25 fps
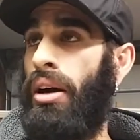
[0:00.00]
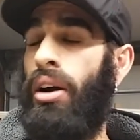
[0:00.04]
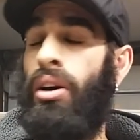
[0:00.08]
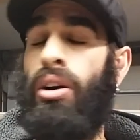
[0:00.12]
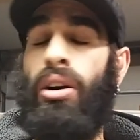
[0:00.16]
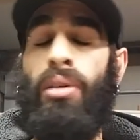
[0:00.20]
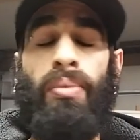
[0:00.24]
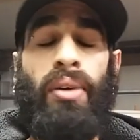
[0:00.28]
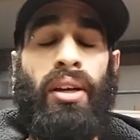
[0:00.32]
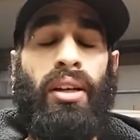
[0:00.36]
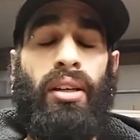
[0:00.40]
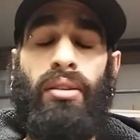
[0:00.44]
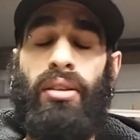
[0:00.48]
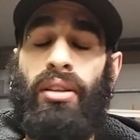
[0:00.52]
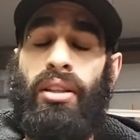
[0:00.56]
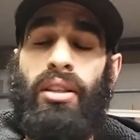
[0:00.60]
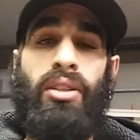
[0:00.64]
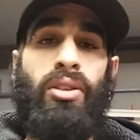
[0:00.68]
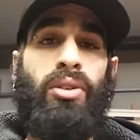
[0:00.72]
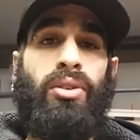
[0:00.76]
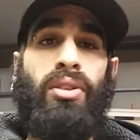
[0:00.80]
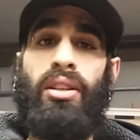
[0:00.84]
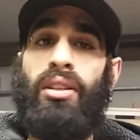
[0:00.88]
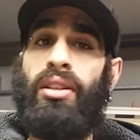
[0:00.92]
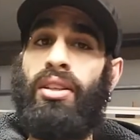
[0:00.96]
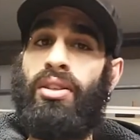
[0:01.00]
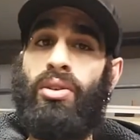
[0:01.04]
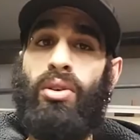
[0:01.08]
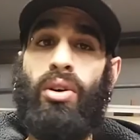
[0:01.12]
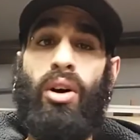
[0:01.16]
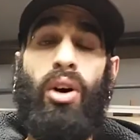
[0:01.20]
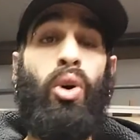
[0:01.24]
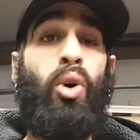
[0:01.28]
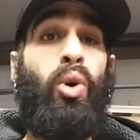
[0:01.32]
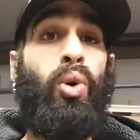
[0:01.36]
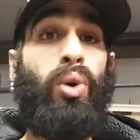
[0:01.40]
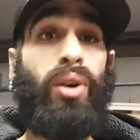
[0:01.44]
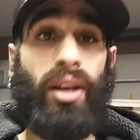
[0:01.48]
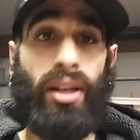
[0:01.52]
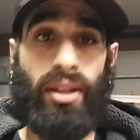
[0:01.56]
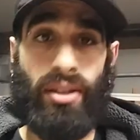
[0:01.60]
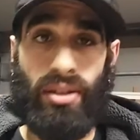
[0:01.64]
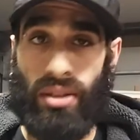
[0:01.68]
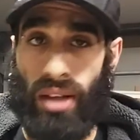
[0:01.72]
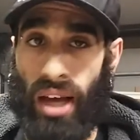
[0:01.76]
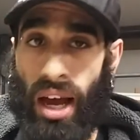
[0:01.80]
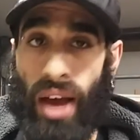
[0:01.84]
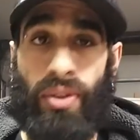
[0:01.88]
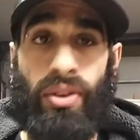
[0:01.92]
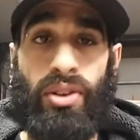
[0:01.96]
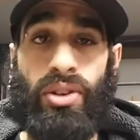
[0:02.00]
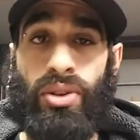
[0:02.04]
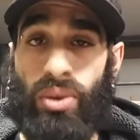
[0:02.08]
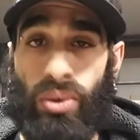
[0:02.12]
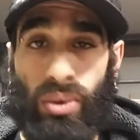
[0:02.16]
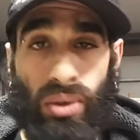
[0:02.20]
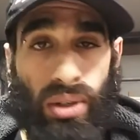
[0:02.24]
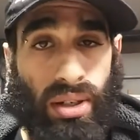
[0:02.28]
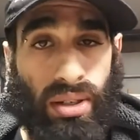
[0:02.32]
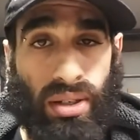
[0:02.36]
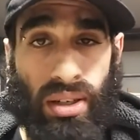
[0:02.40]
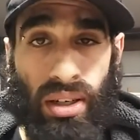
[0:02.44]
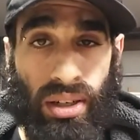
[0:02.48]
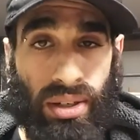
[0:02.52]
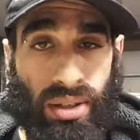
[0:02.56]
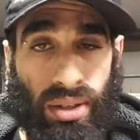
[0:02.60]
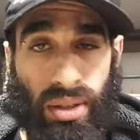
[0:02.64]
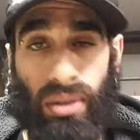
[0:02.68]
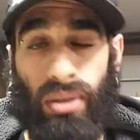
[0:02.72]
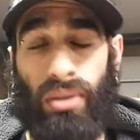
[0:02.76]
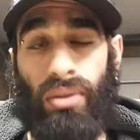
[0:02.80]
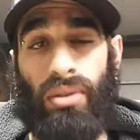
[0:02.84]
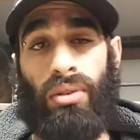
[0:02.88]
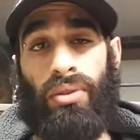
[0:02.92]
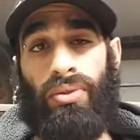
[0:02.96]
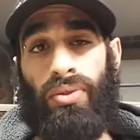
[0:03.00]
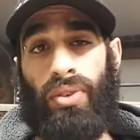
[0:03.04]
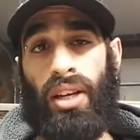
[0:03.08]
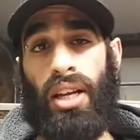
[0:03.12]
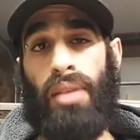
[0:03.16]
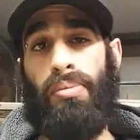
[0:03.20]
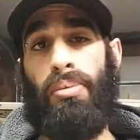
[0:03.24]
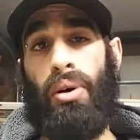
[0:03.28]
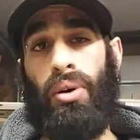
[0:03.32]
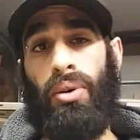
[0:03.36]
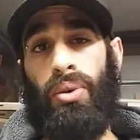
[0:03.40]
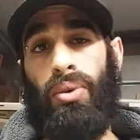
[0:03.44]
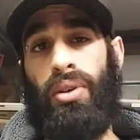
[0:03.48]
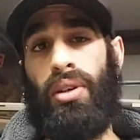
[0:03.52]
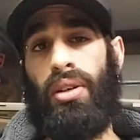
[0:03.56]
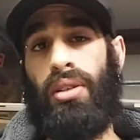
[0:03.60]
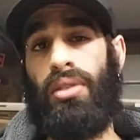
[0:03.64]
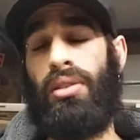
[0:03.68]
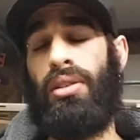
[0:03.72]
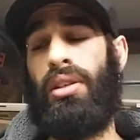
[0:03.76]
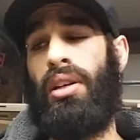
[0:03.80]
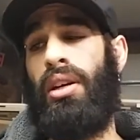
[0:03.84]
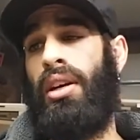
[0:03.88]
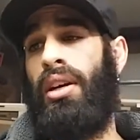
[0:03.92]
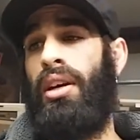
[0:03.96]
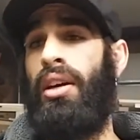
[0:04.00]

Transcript: Oh my, dude, let's go hookahs. And there's hookahs there too. Don't forget about hookahs.